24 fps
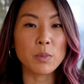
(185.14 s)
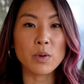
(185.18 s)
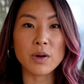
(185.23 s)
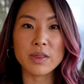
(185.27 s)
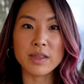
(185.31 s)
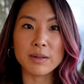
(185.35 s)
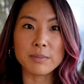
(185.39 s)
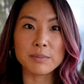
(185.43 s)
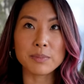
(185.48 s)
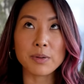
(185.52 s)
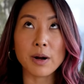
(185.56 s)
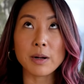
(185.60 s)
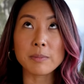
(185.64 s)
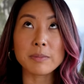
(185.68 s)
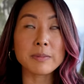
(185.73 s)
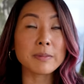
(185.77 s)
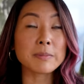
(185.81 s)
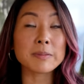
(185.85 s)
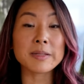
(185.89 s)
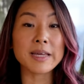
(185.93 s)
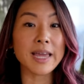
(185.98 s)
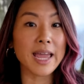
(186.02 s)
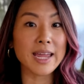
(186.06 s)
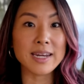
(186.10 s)
more than
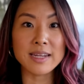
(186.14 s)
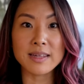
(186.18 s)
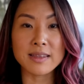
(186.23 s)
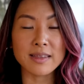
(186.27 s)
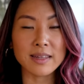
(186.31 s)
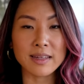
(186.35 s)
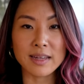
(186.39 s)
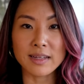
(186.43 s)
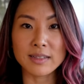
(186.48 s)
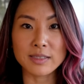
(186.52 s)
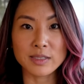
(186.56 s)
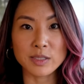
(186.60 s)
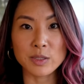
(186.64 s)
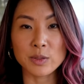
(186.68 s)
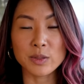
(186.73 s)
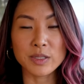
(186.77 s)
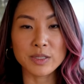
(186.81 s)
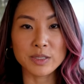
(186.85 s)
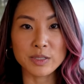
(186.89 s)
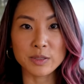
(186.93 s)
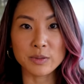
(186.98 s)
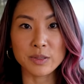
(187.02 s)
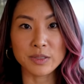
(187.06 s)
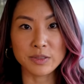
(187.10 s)
probably anything else you
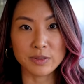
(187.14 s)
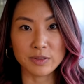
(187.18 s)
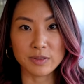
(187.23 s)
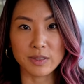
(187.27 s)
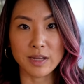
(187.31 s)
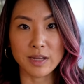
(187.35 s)
can do in your